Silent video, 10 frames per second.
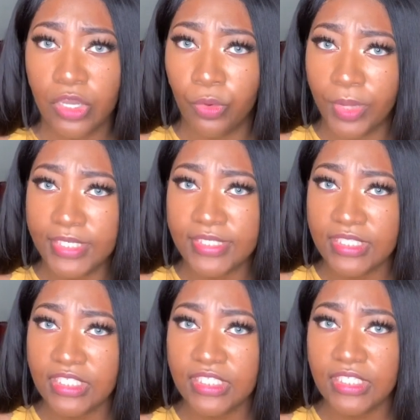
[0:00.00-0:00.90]

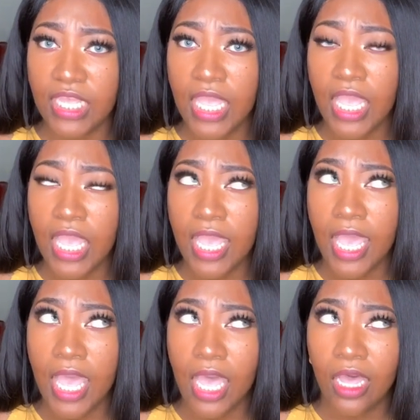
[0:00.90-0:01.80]
Oasis
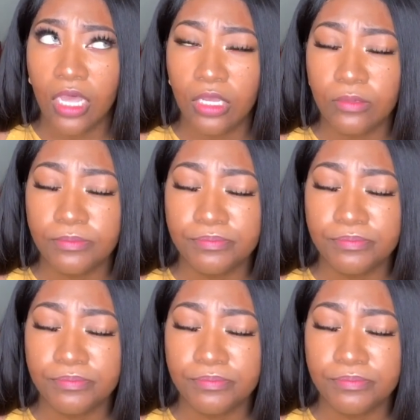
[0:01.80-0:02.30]
of